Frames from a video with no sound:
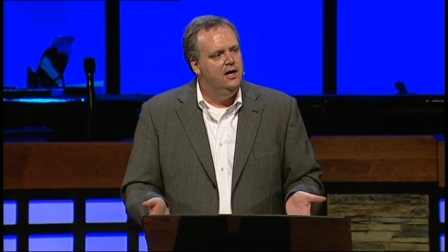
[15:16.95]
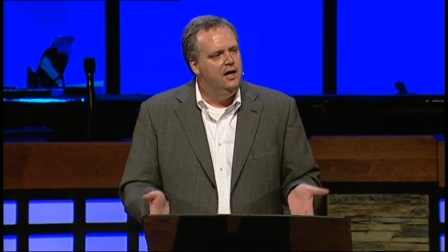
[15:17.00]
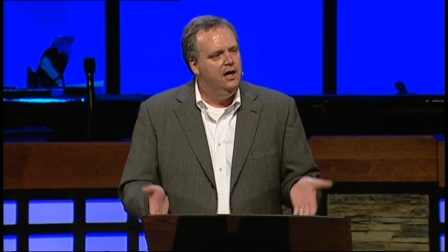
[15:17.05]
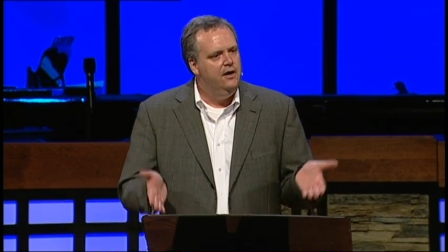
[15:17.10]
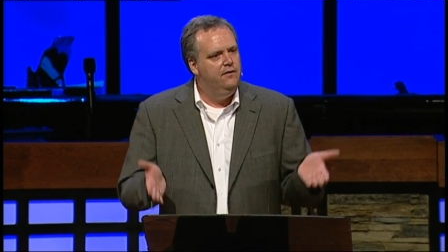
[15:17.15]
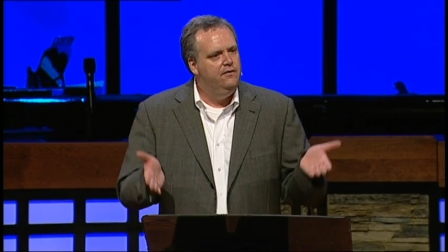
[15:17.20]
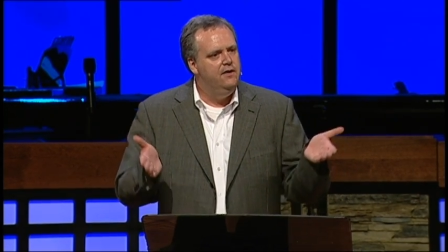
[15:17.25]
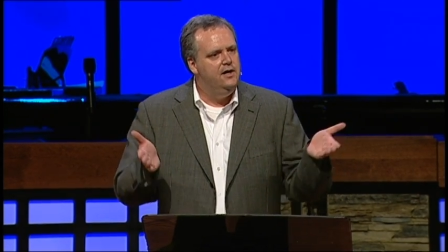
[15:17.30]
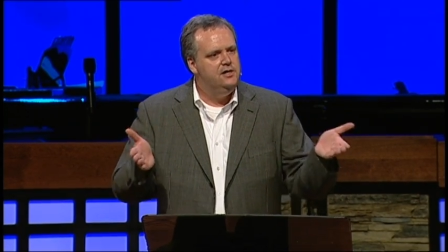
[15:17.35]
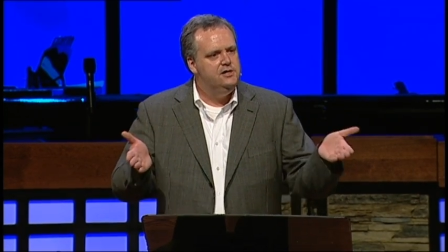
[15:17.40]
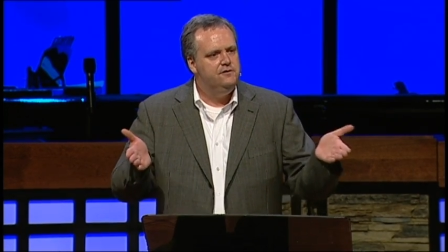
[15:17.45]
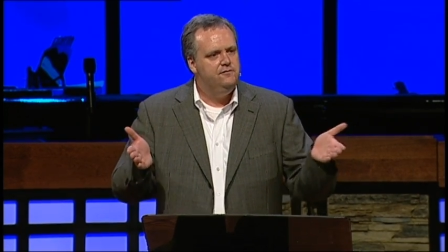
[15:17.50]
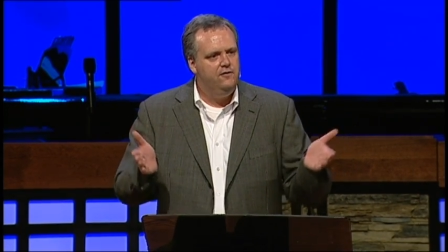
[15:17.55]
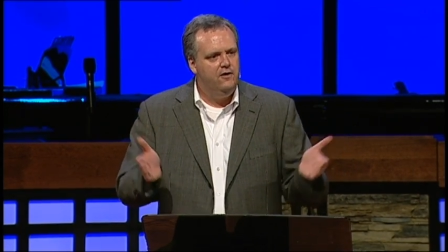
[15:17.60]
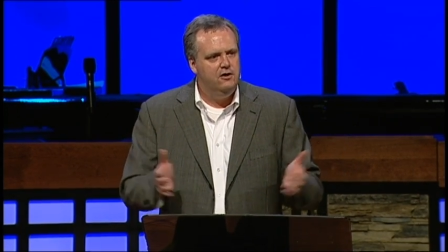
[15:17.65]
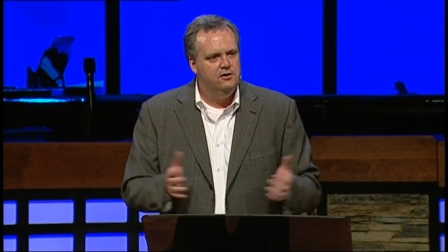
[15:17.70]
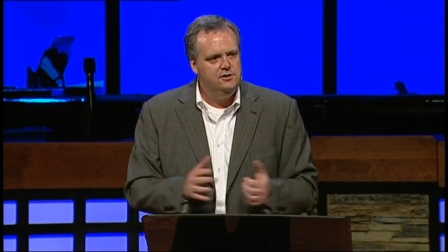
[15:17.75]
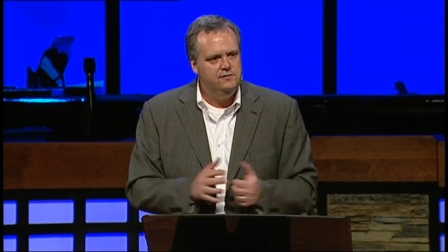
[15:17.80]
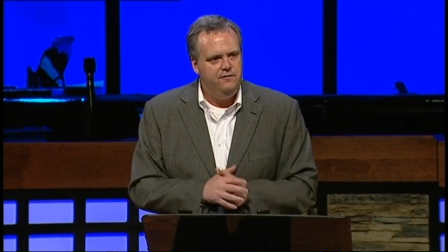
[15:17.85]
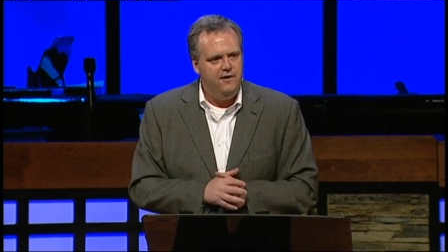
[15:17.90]
in these
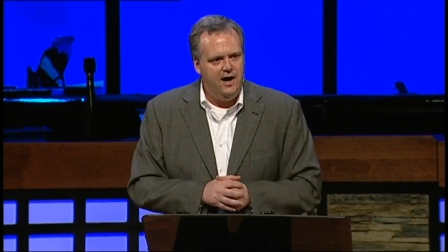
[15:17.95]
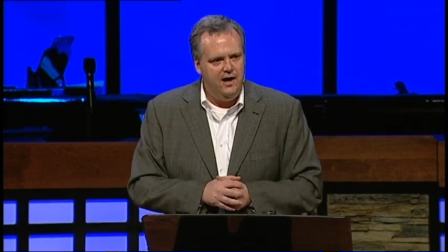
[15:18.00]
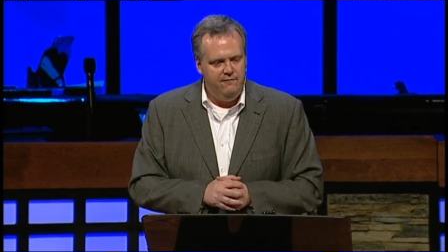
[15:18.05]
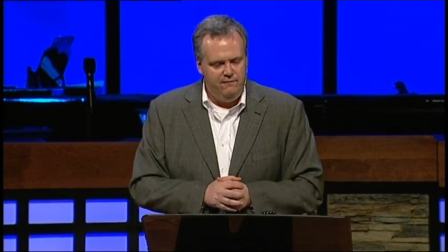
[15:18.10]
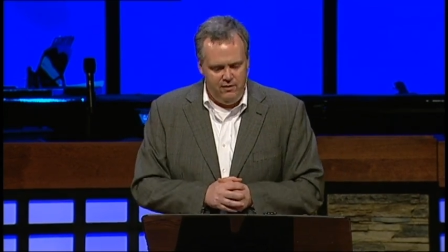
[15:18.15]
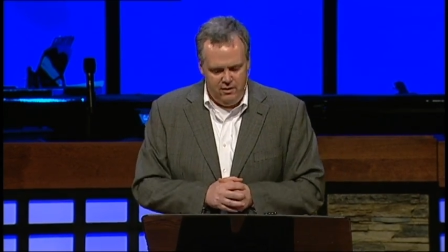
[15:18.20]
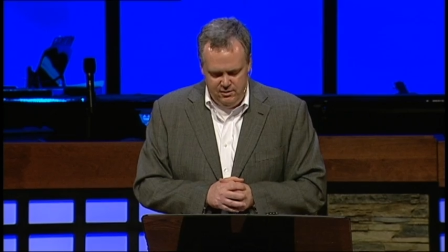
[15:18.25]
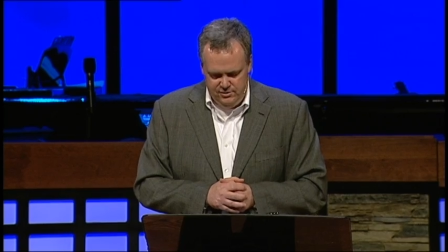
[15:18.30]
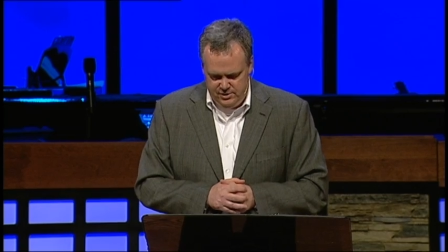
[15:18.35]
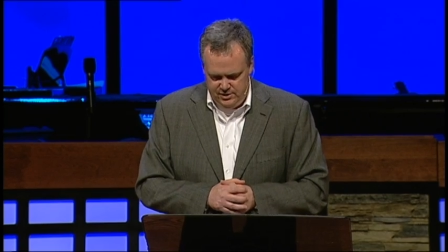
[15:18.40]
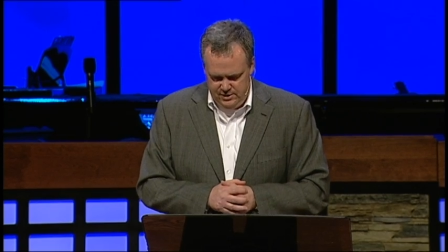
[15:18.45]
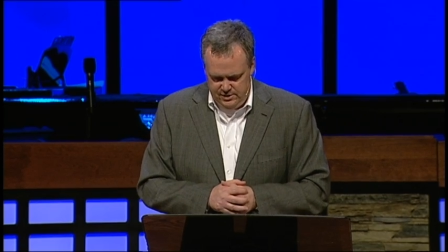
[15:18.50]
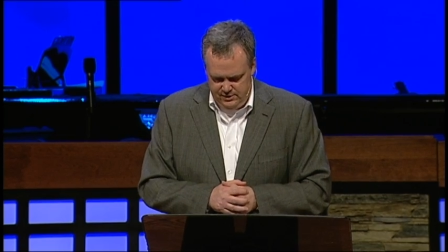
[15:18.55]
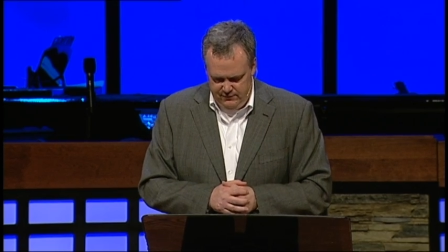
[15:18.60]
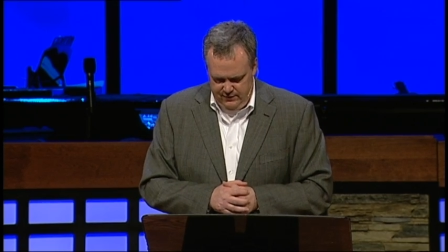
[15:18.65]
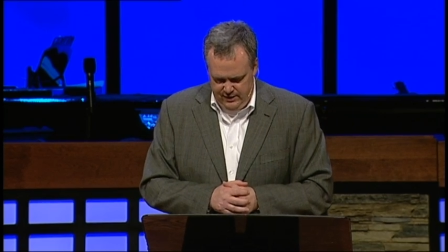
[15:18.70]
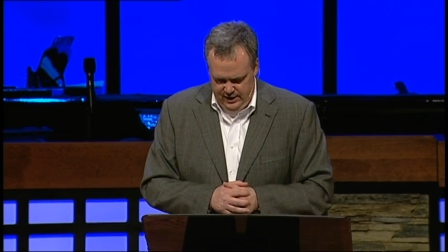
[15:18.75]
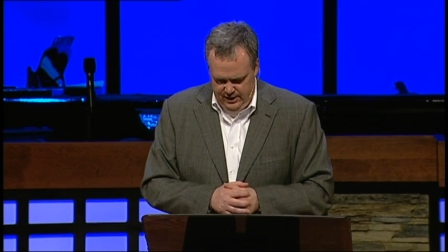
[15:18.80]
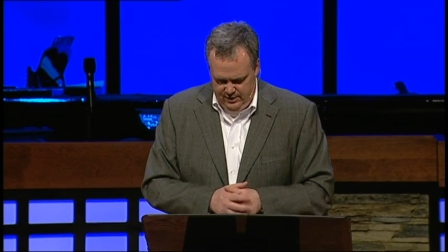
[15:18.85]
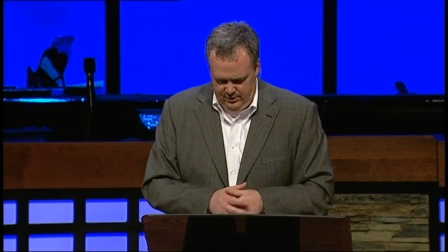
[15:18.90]
first five verses of
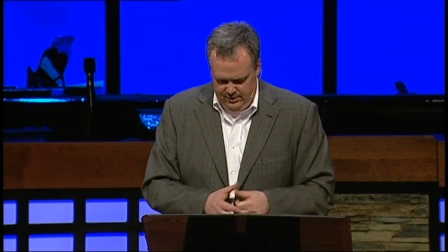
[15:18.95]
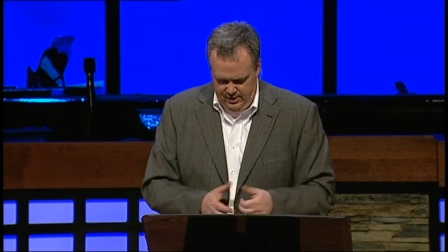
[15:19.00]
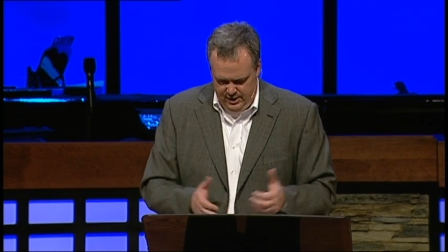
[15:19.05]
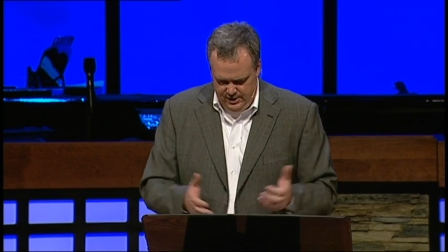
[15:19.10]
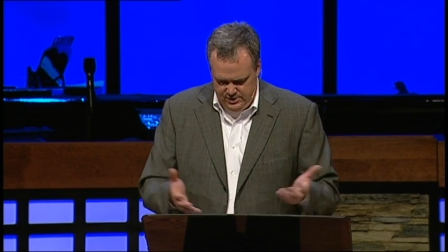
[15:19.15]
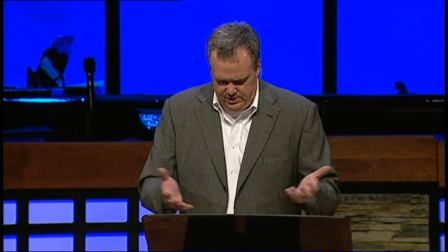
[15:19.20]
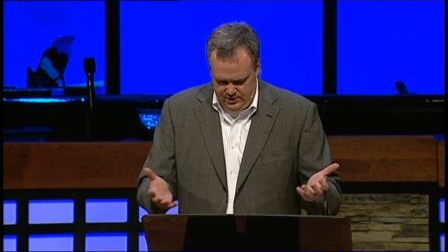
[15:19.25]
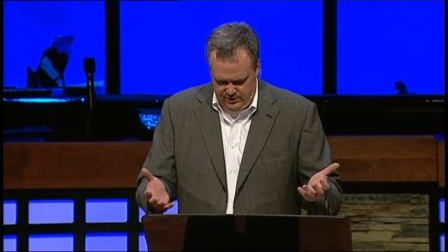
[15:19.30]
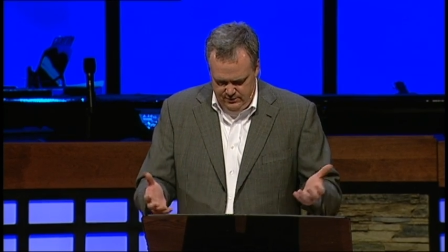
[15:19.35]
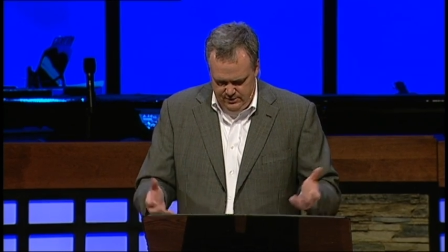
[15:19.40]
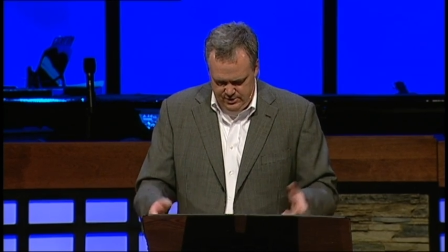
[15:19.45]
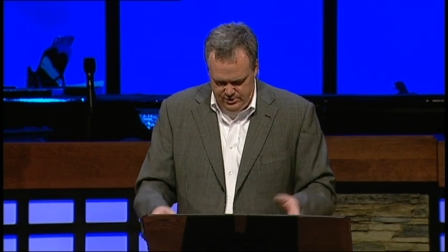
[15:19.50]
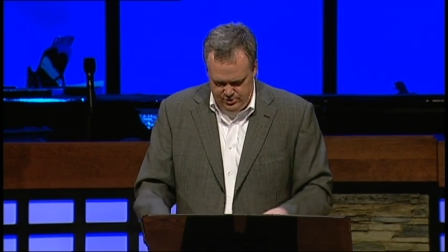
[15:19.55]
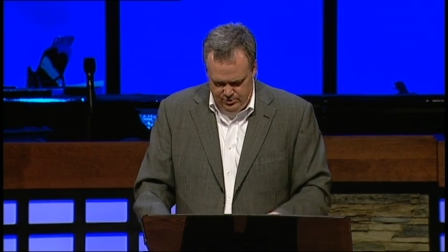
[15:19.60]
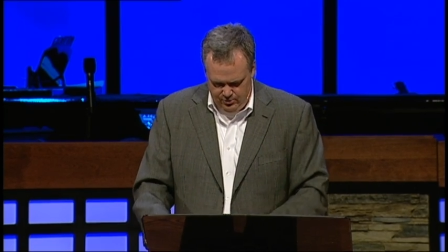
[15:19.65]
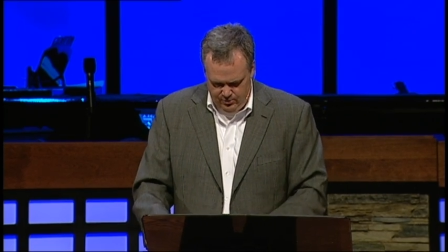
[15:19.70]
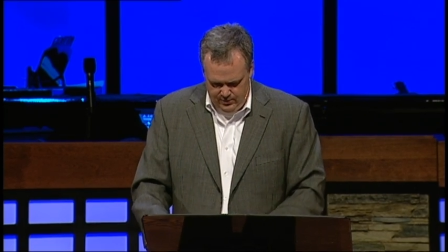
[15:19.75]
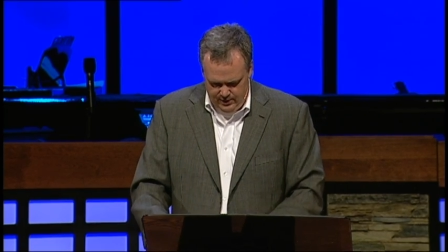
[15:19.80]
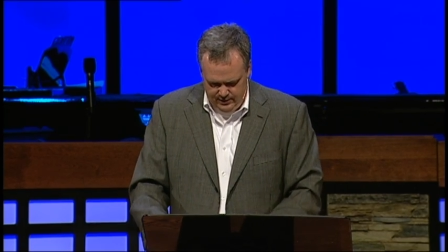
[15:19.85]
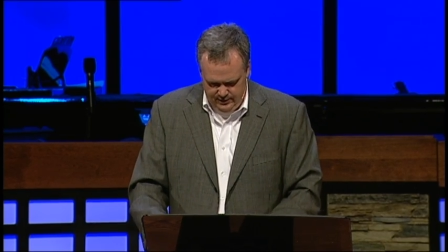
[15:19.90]
the introduction of this
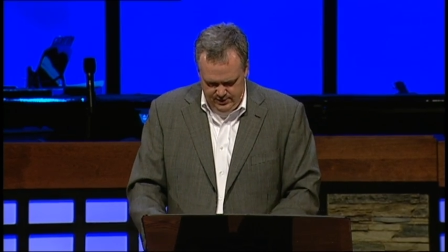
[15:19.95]
story?